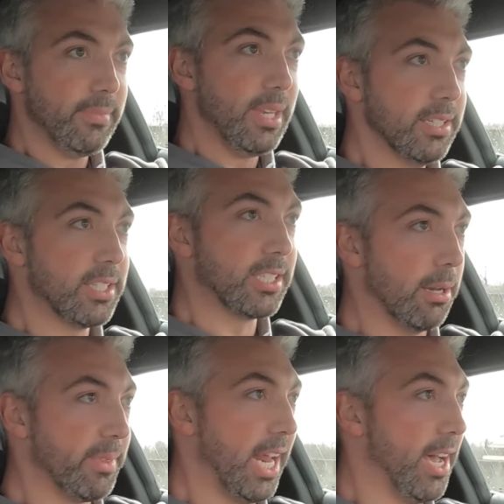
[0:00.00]
This is
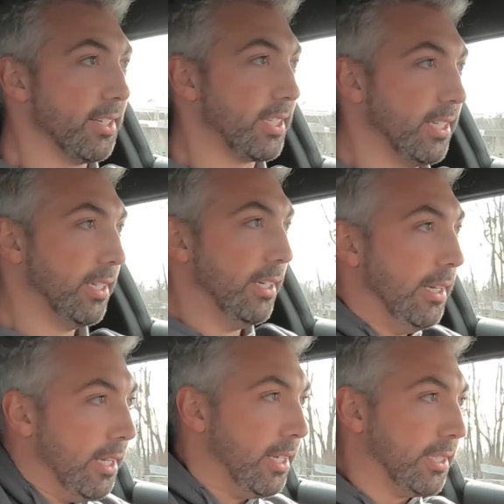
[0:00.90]
something else.
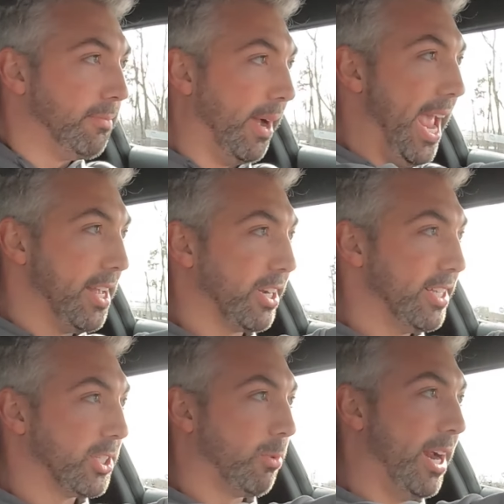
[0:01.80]
My hands are
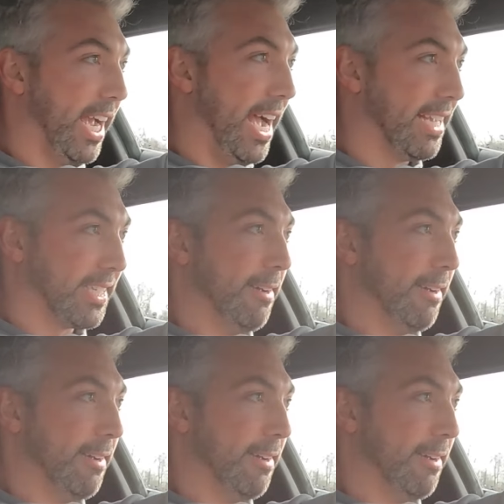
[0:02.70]
getting sweaty, guys.